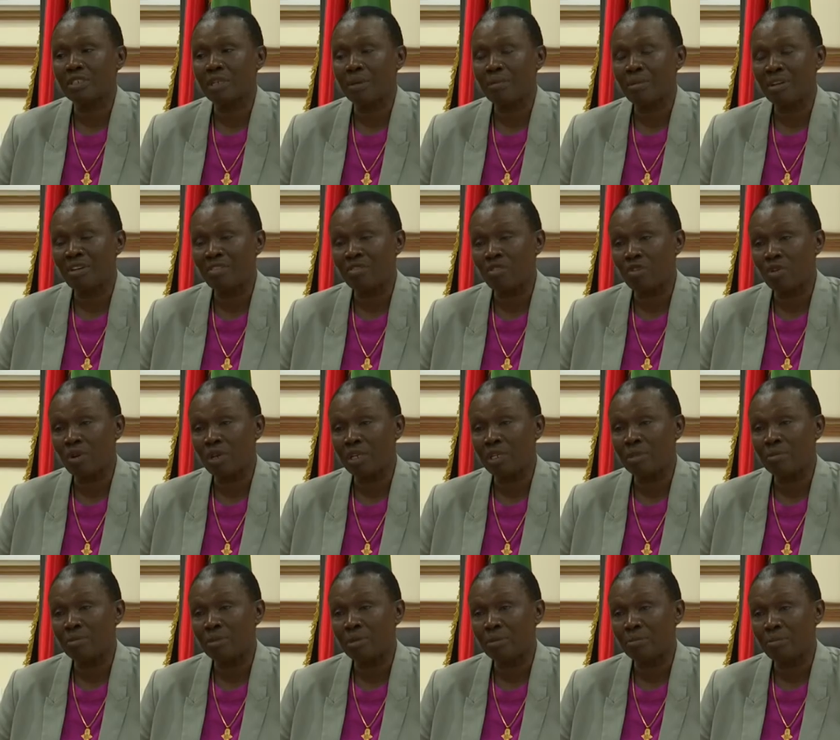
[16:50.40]
have already
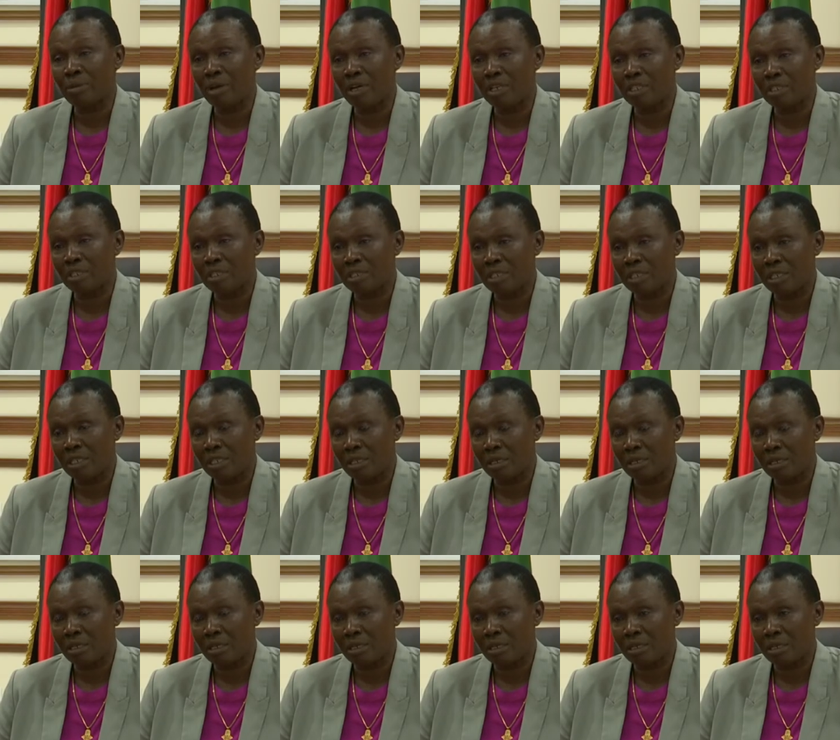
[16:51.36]
been passed
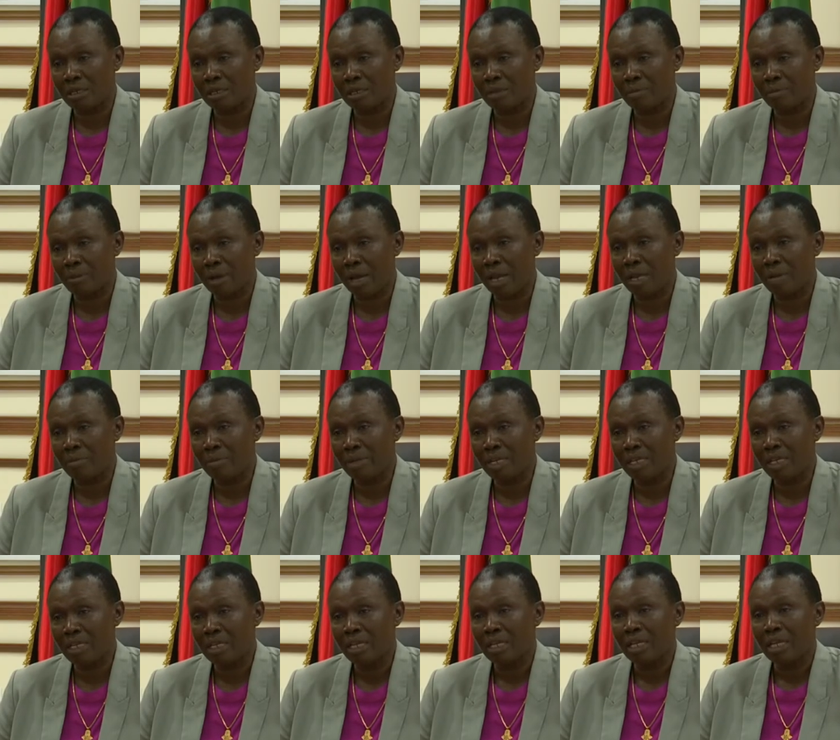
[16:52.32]
in
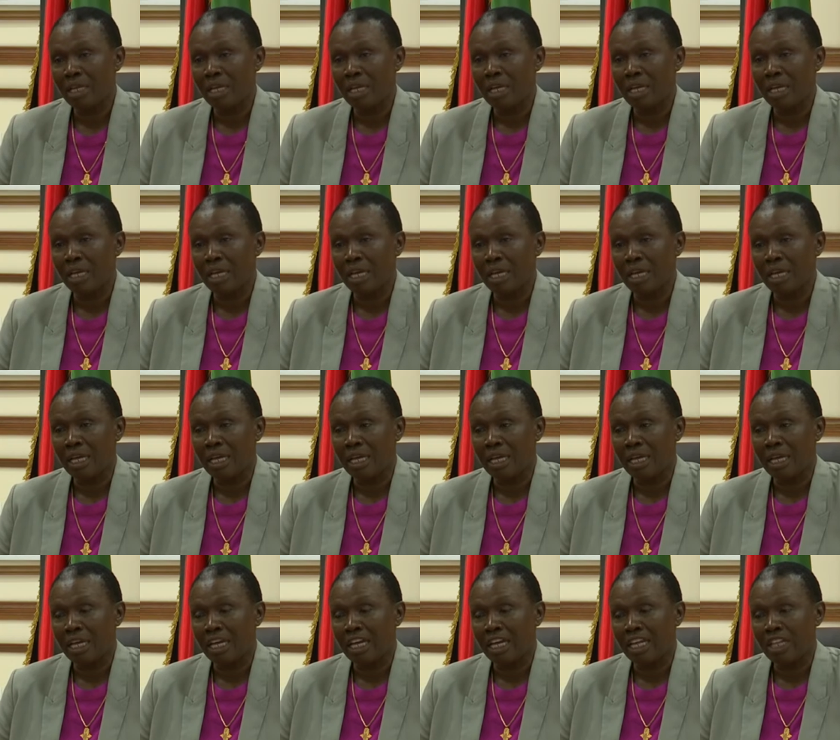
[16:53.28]
Parliament.
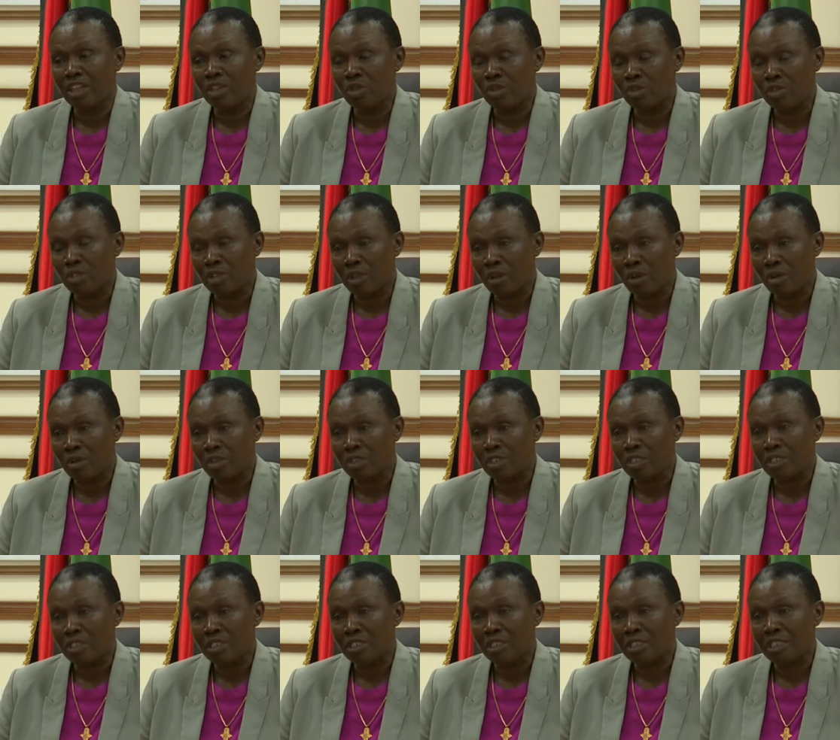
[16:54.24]
In those
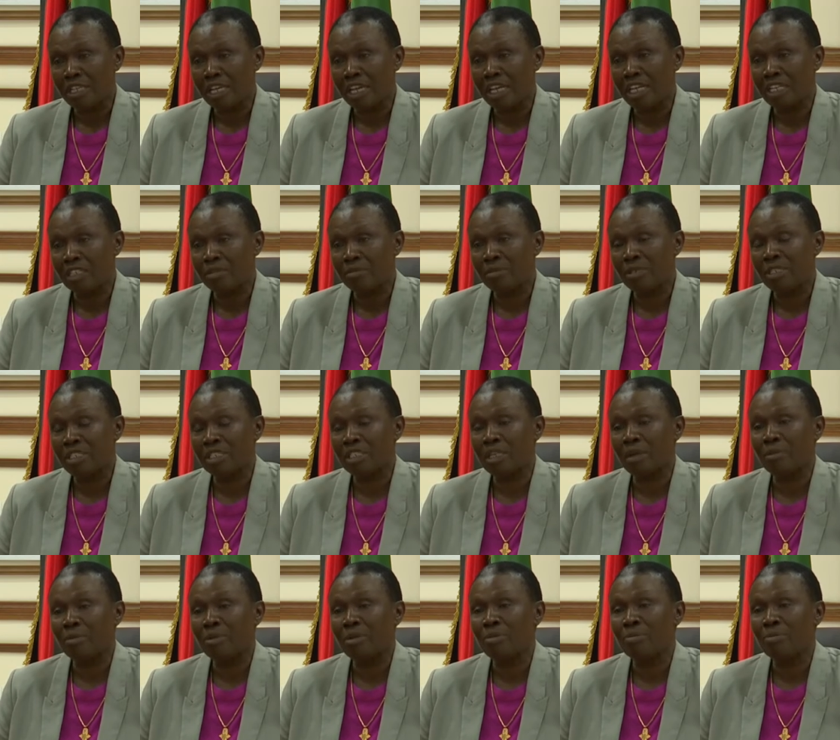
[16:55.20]
laws, there has been
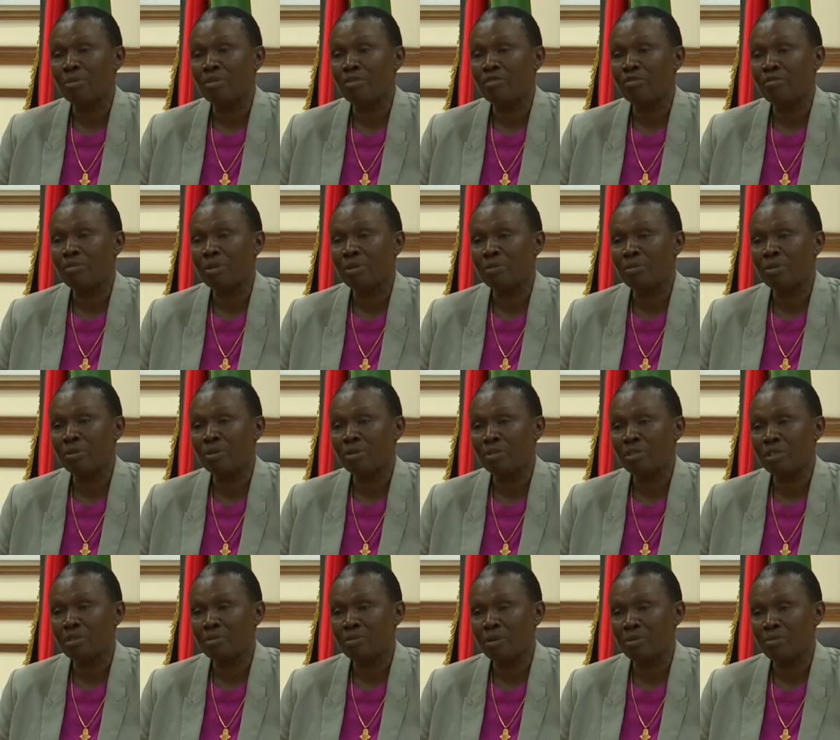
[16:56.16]
some improvement,
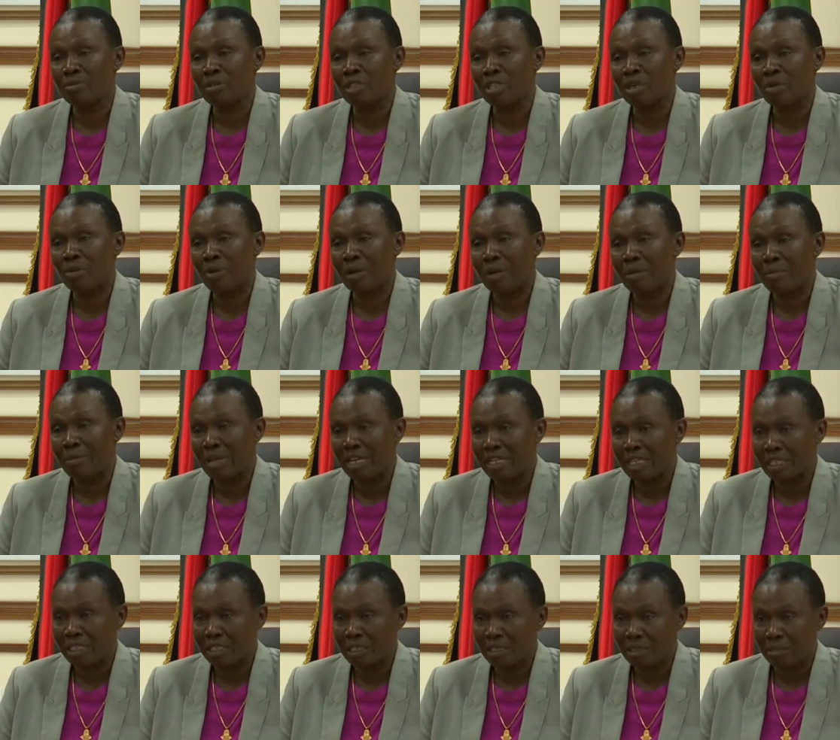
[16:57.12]
because remember they were
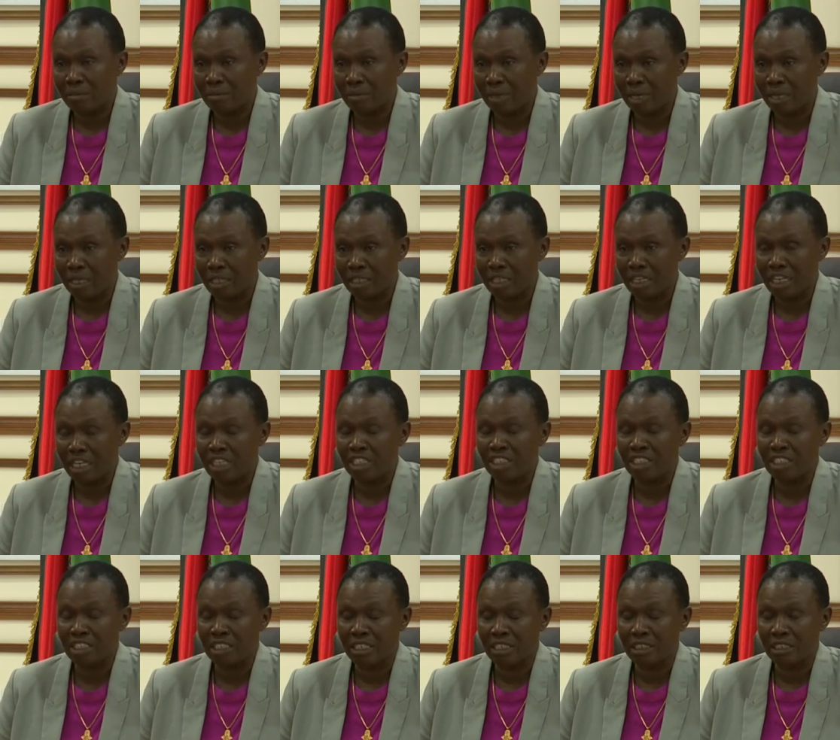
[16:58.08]
amended by the
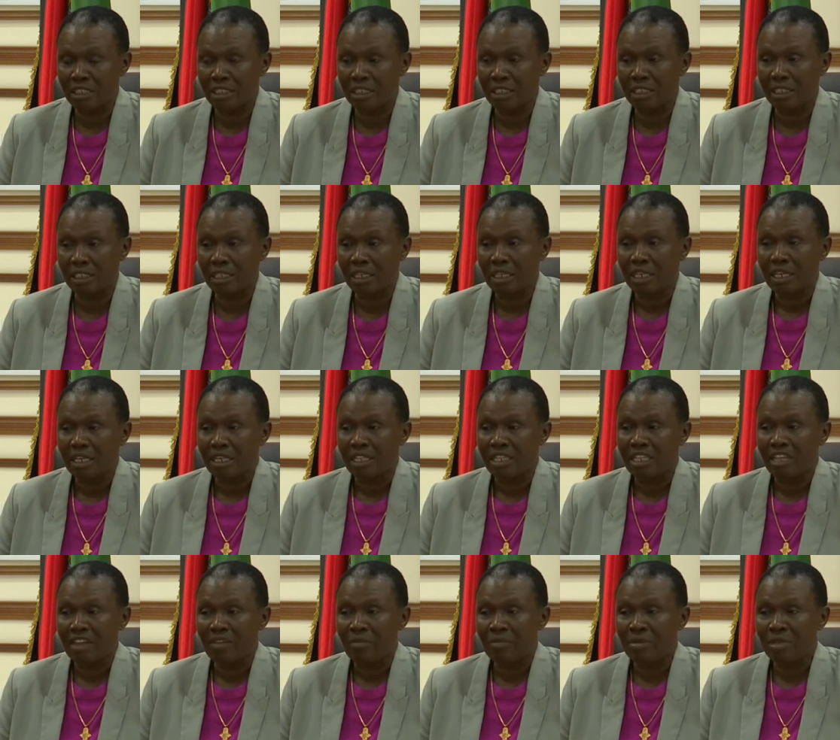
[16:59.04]
NCAC.
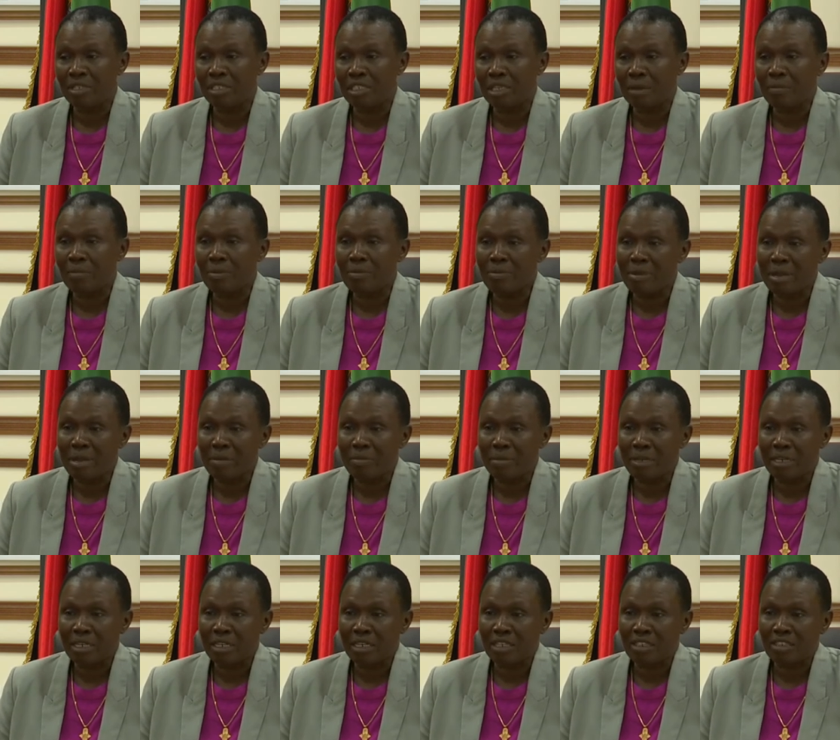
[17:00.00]
There have been some
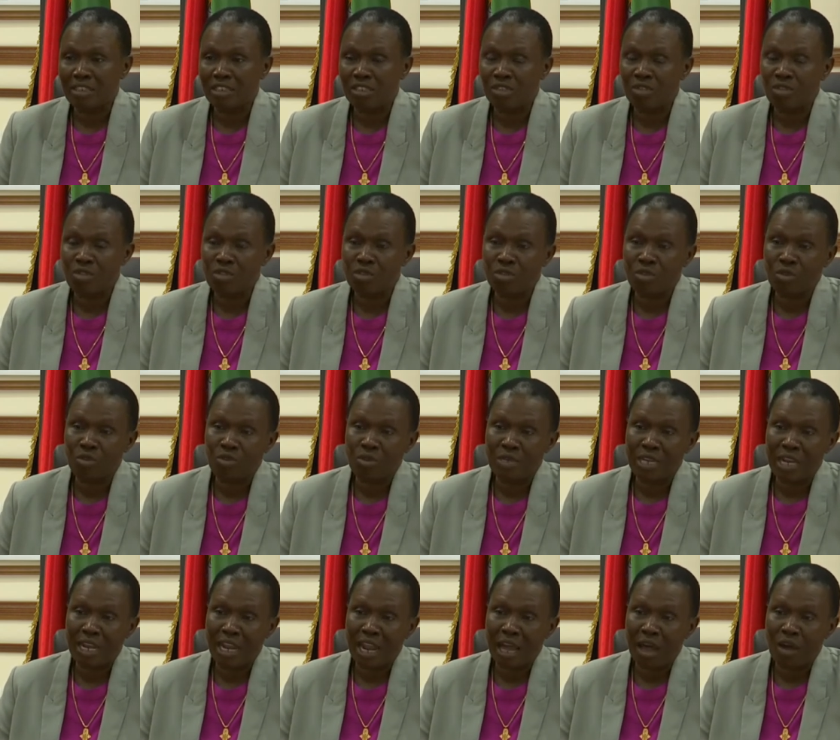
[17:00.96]
amendment, and this also would
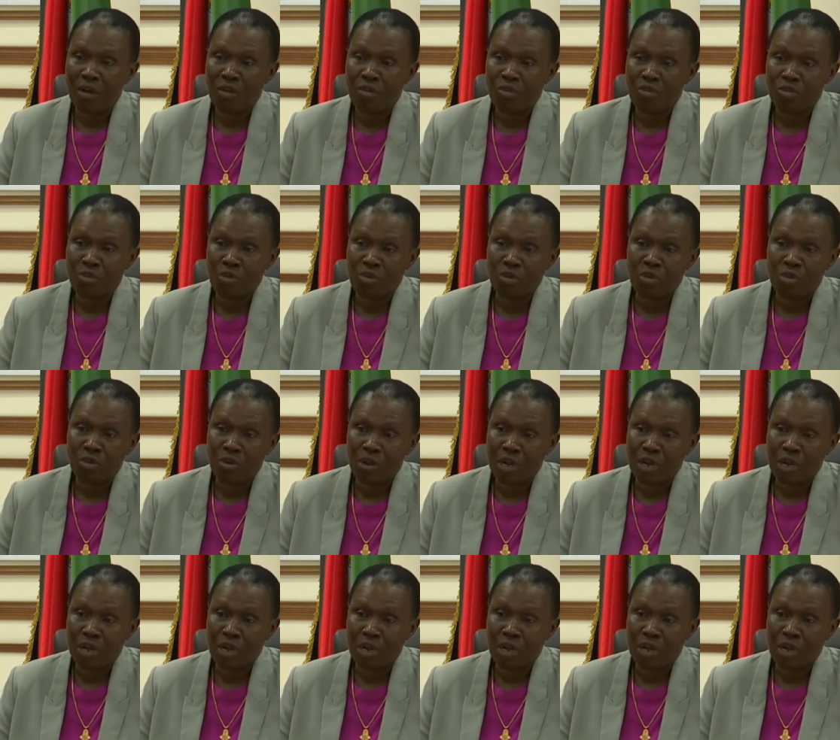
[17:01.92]
allow for